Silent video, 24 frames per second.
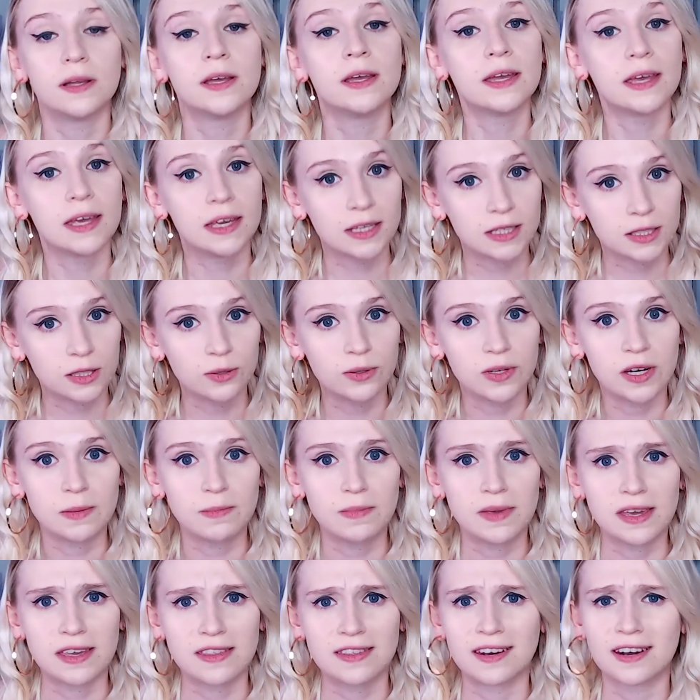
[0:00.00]
including
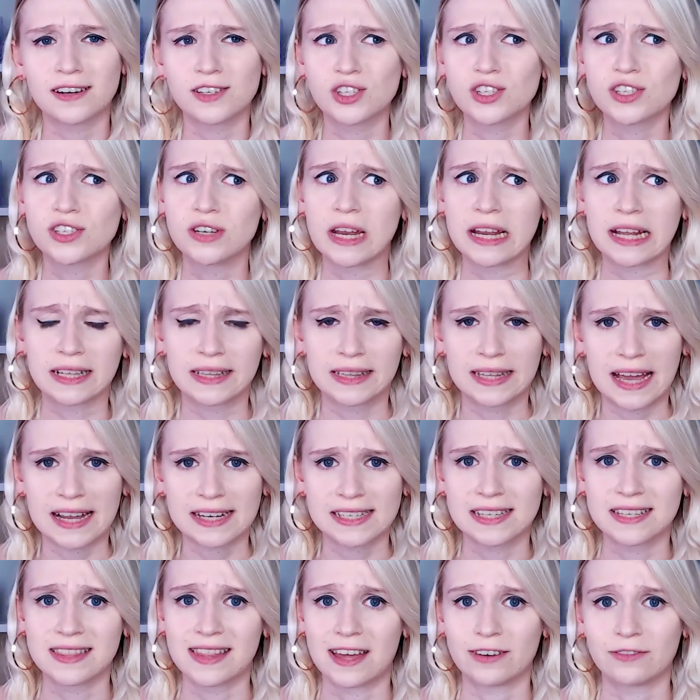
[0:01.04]
me, that are just neglecting
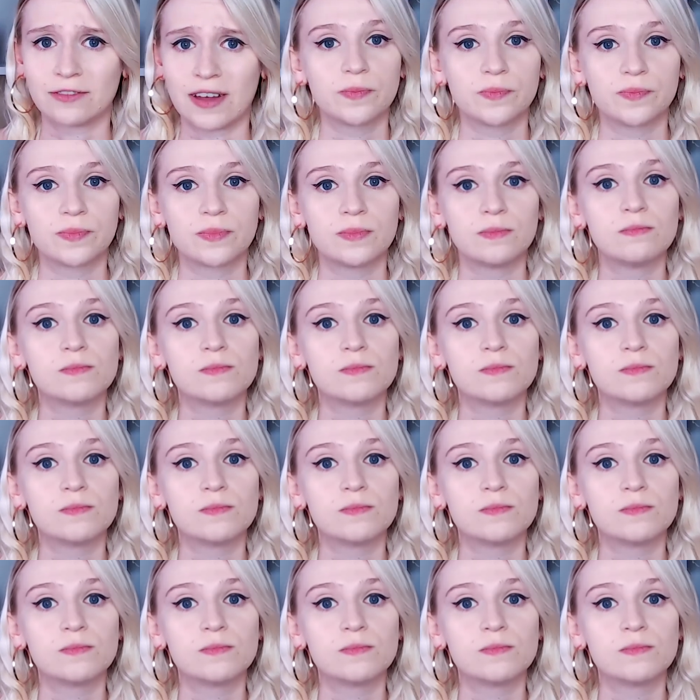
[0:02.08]
that fact.